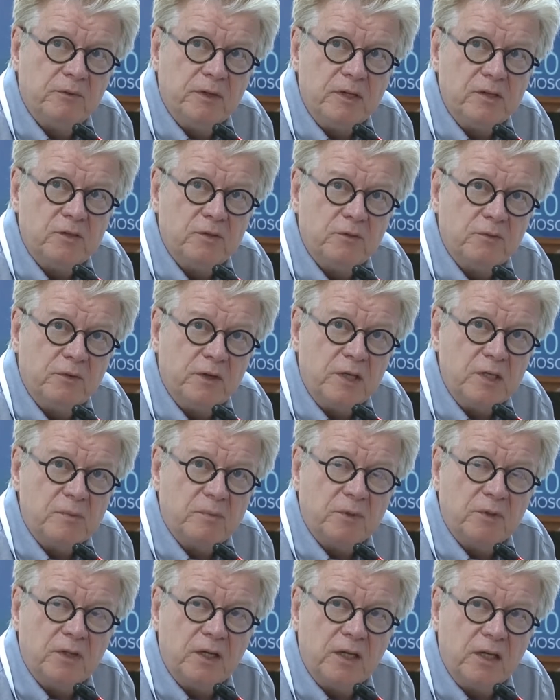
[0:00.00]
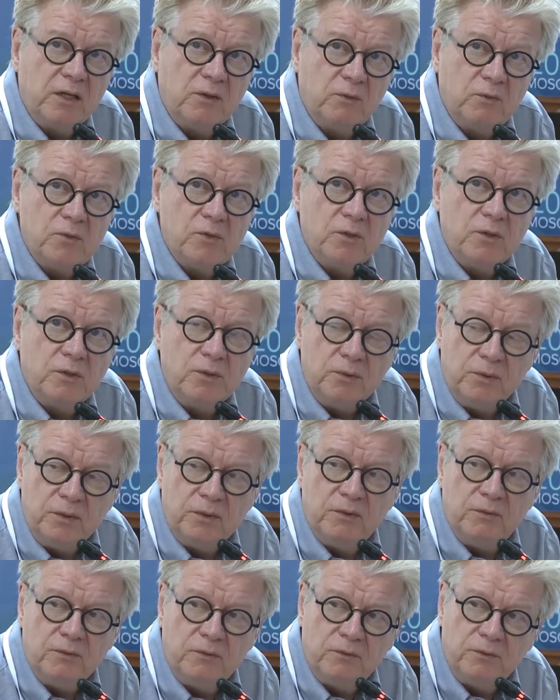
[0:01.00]
face to face, but they can also do it
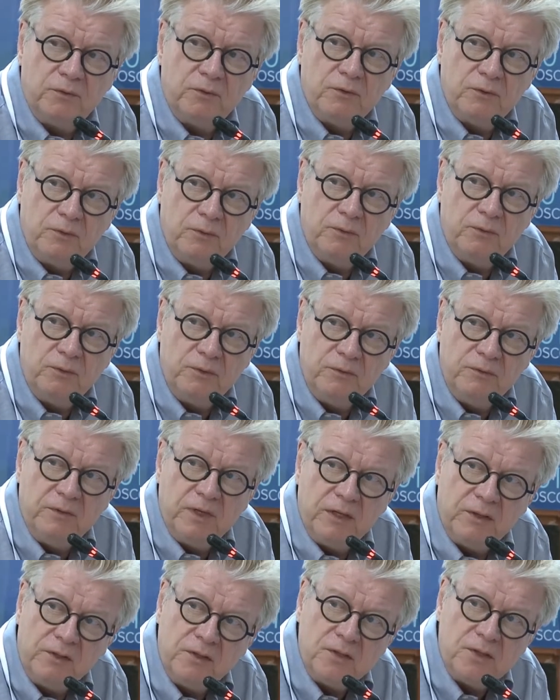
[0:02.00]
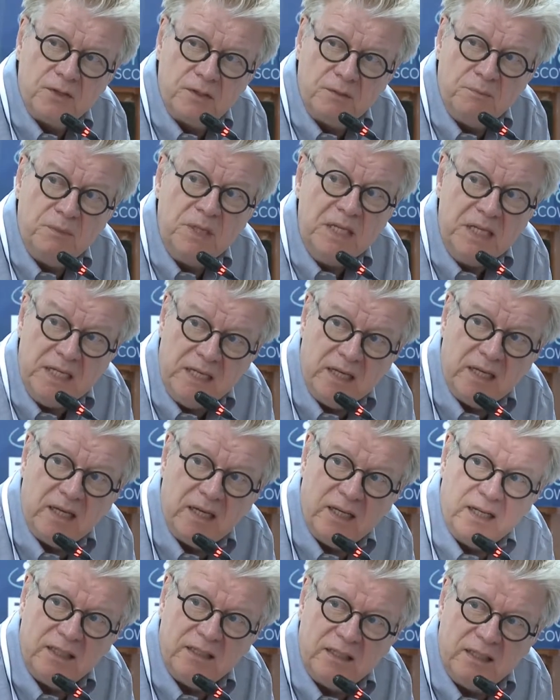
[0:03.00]
through various media
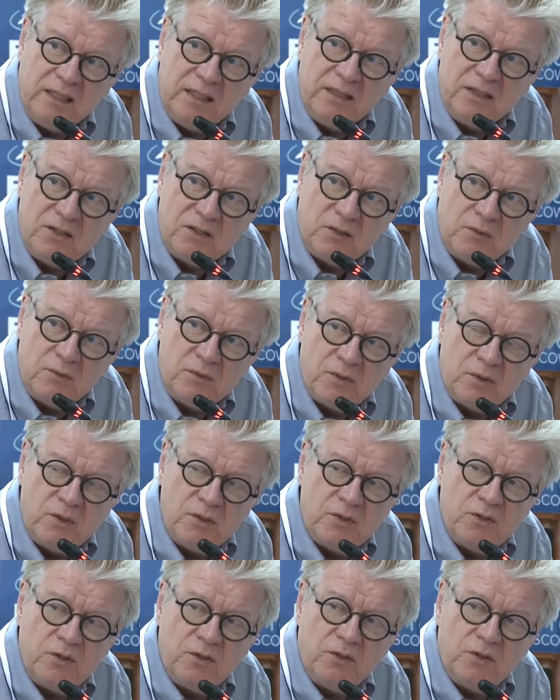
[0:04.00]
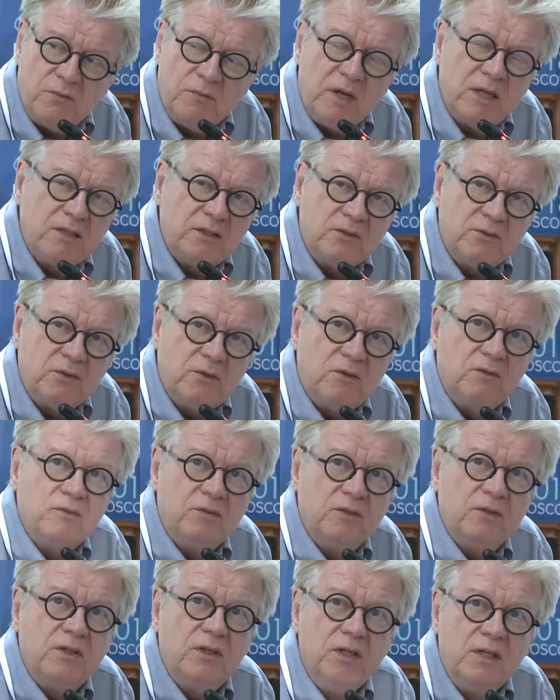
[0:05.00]
and so on. So it's not a matter
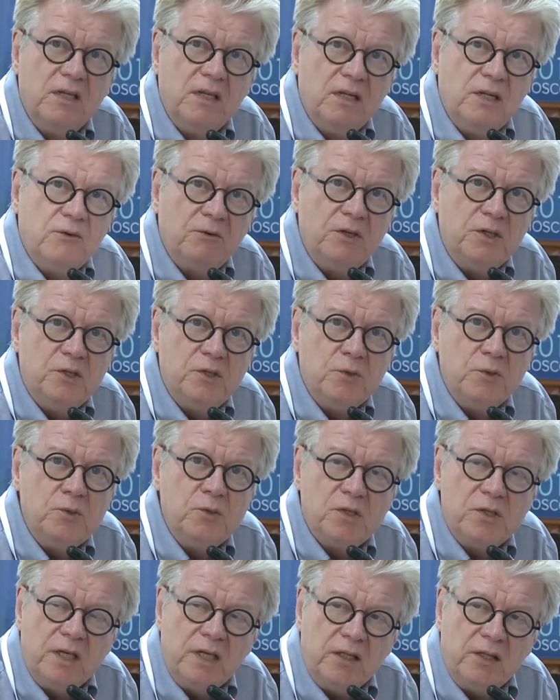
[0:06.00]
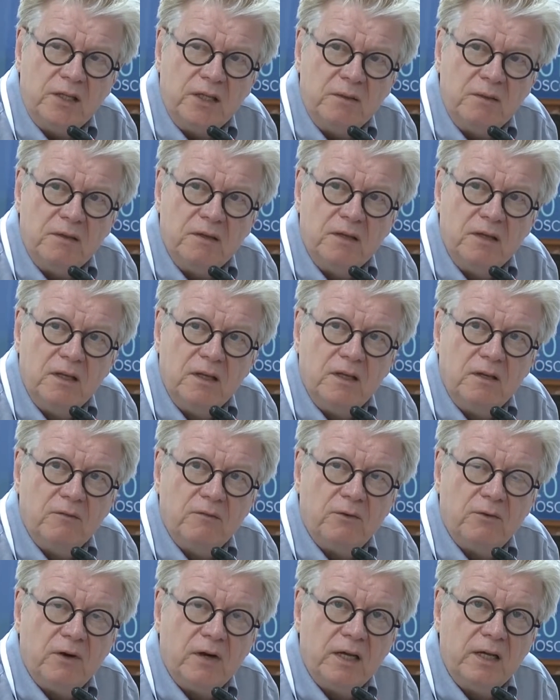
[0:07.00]
of reducing the
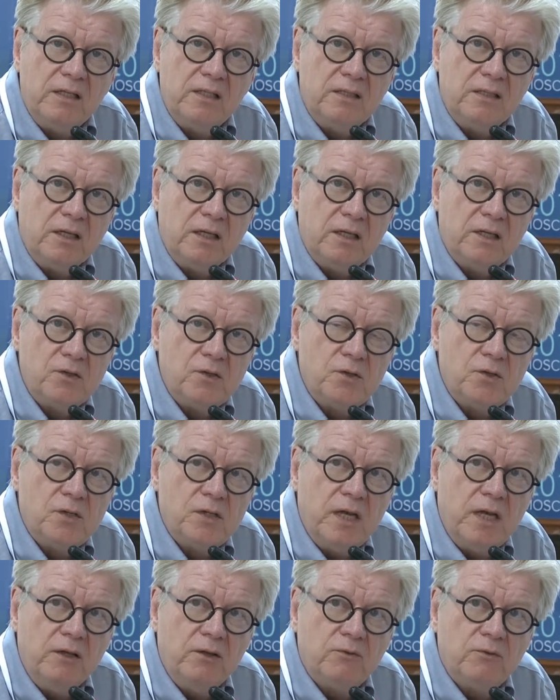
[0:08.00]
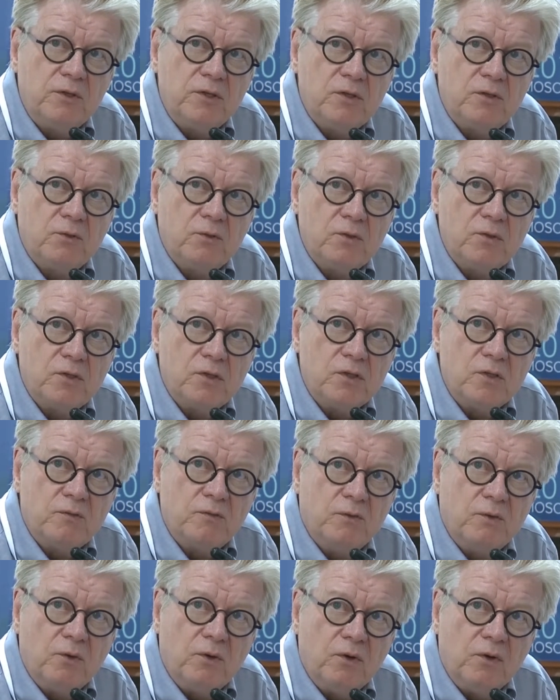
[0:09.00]
variety. And as you say, the resources
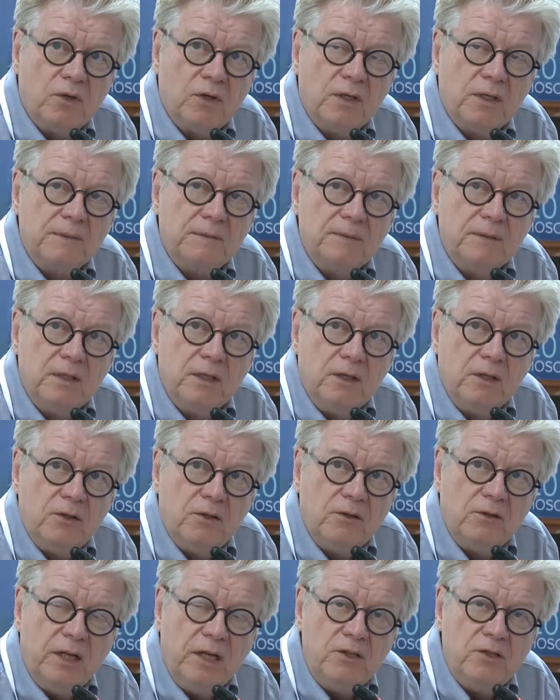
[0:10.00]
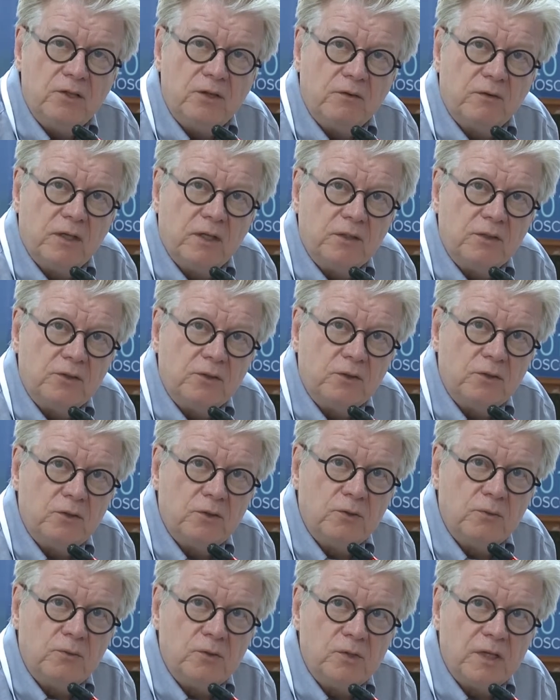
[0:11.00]
for the nature of cultural
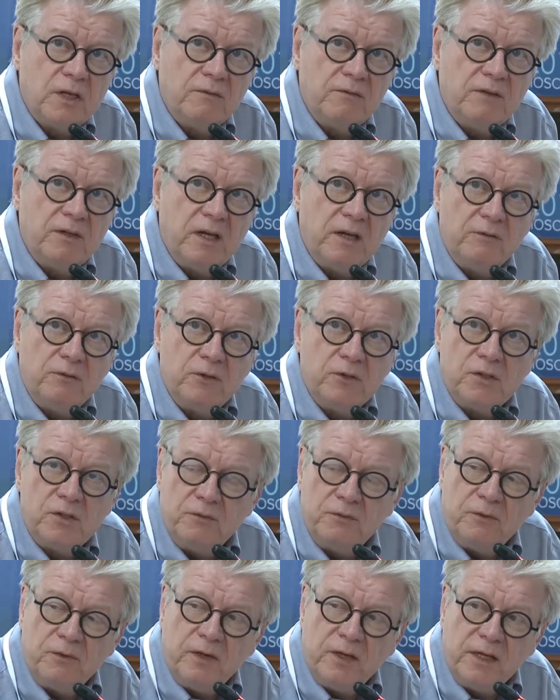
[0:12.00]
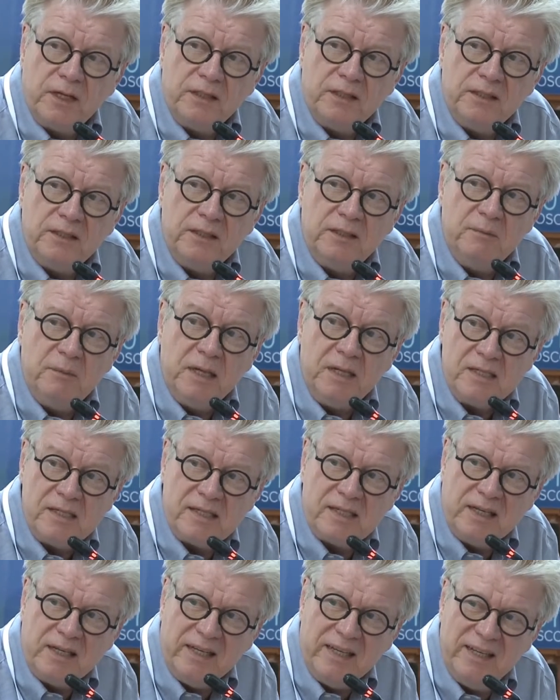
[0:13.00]
tools have diversified
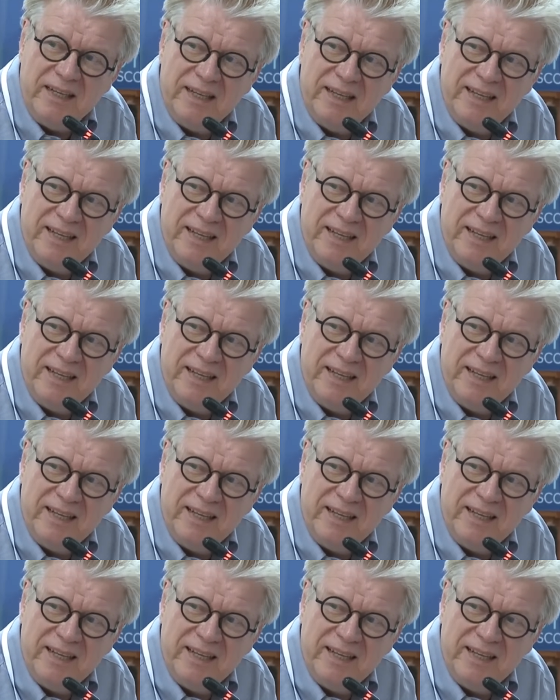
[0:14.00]
immensely